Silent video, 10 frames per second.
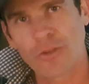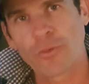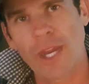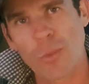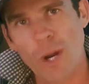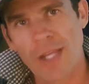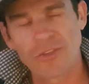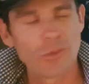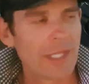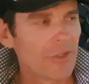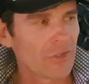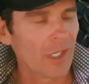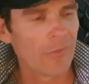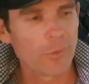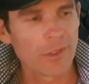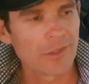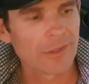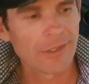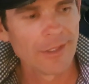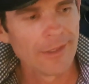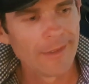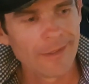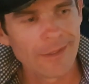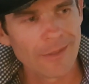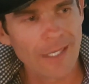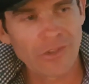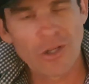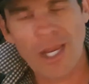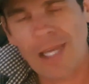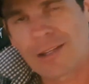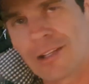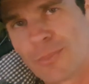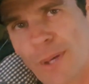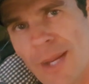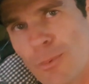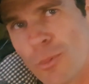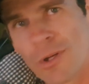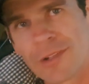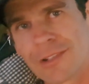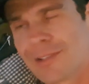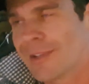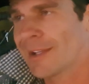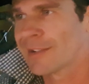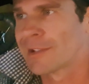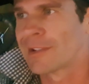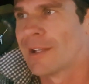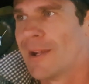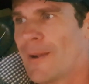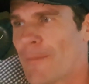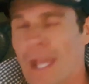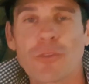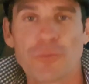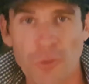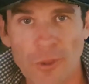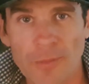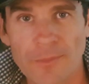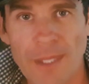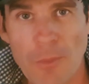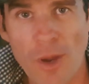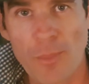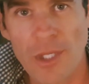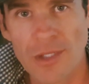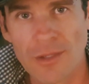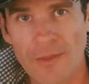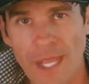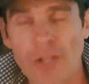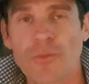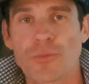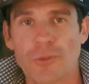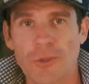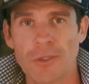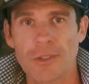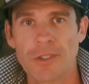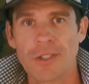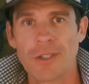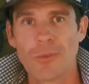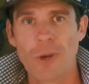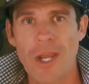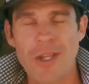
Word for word: fake weights, and all that stuff. We just, you know, and it's no hate to these people, but it's just like that's just, that's fraud, in my opinion. That's fraud, where